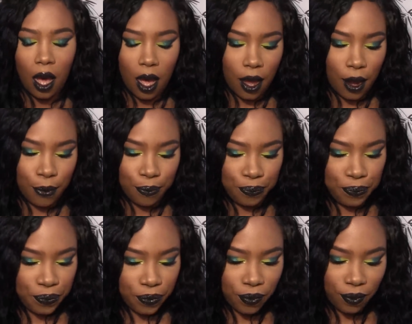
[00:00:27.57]

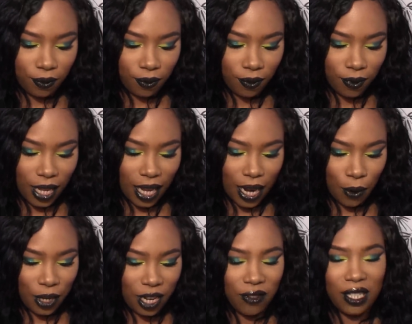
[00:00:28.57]
Um, and
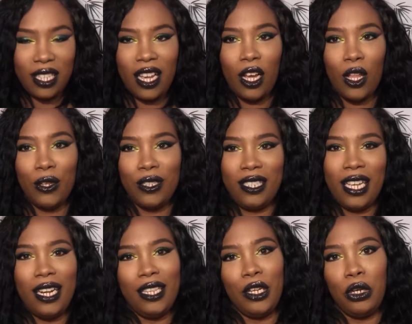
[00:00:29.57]
I would even say
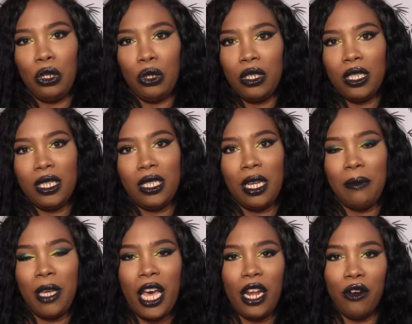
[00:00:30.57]
say that they're close in the
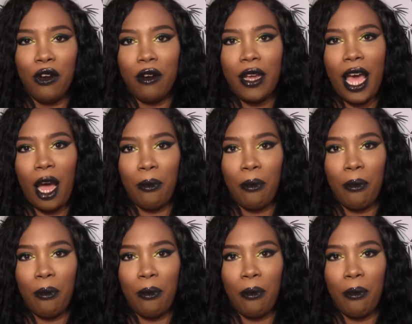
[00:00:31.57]
same category: